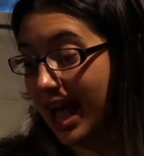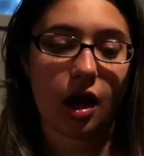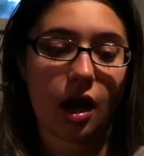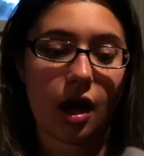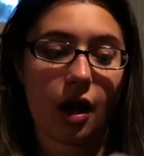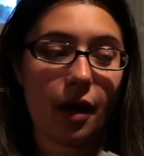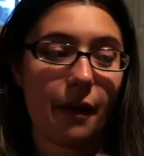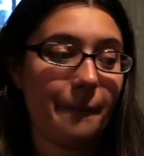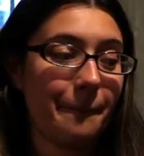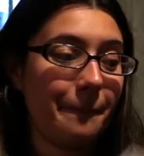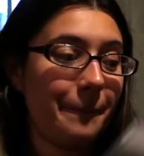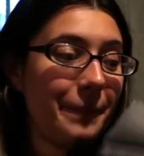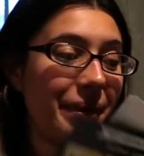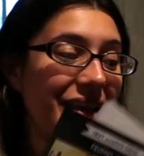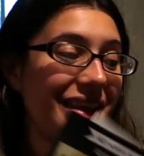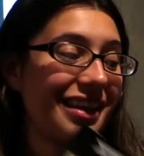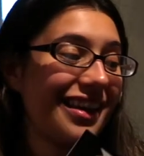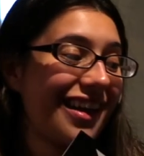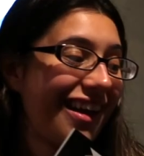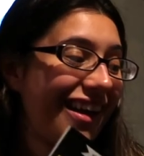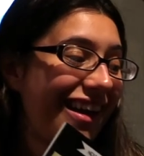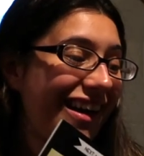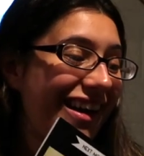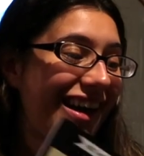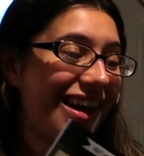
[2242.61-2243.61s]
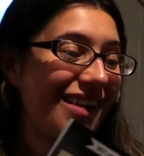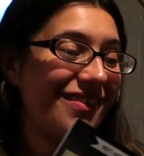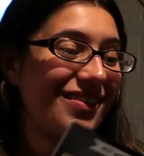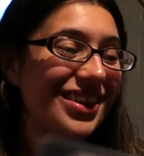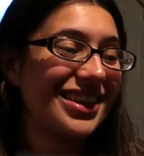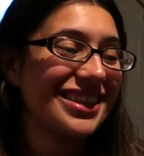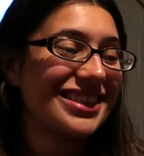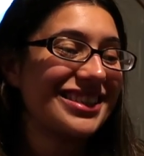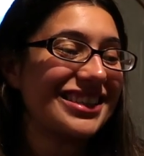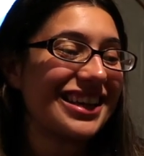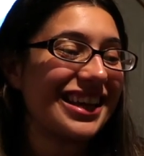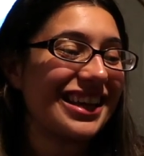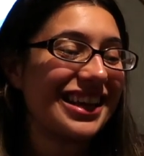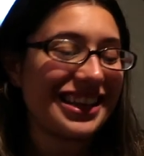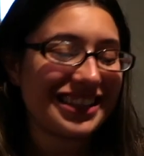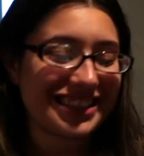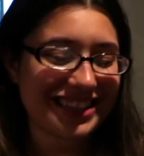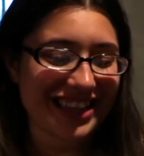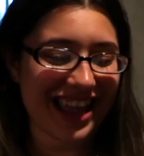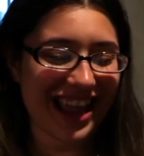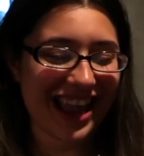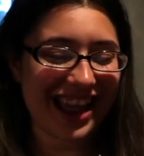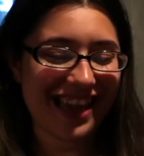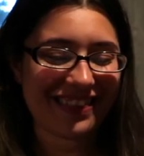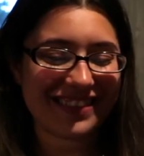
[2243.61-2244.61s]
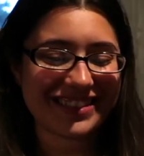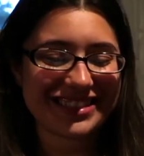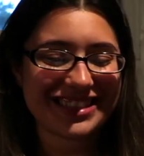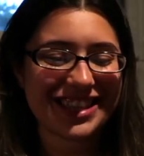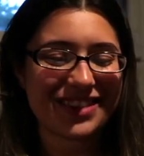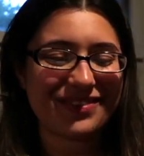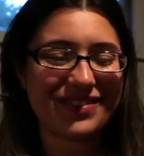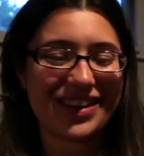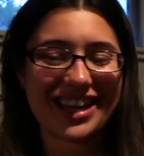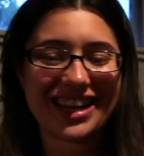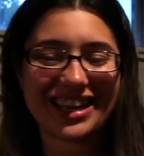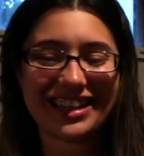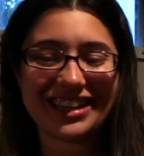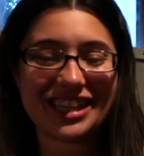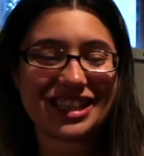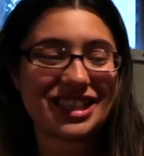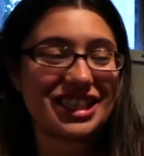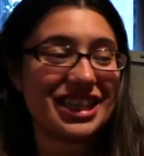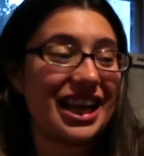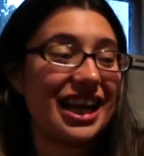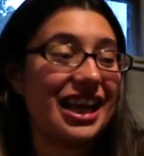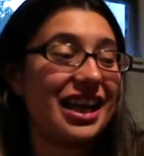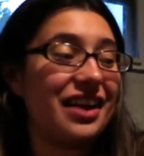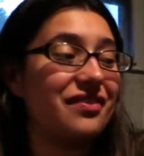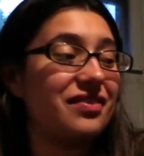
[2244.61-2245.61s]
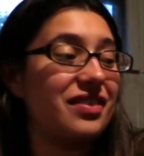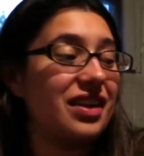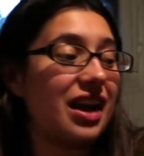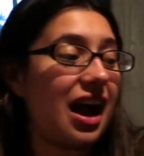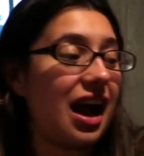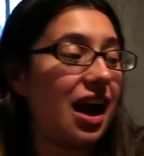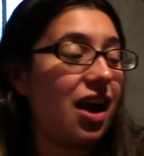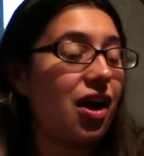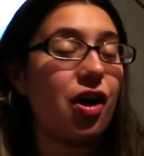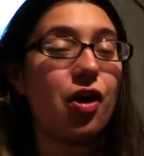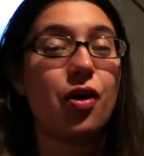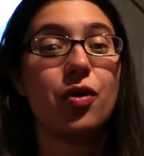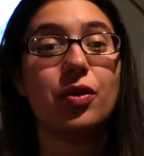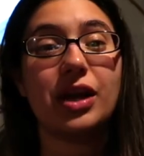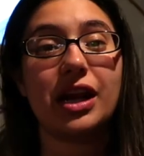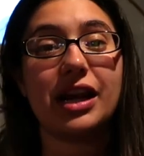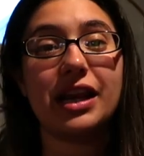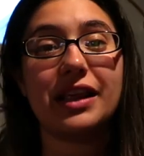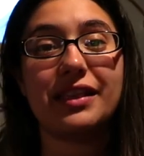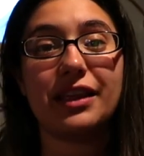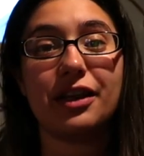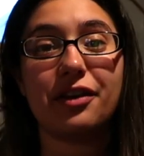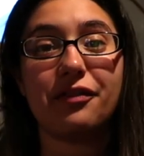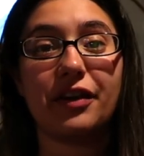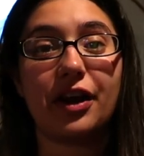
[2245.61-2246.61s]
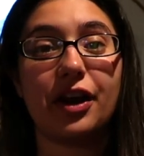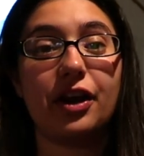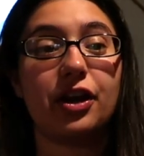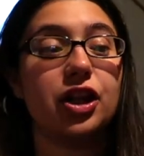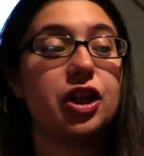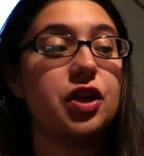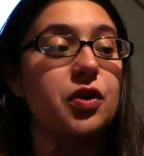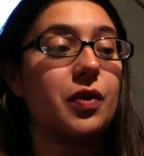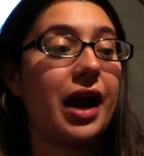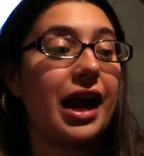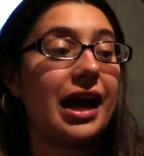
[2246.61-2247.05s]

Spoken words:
But yeah, I'm excited to add this to my collection. I have not owned anything Fairy Loot.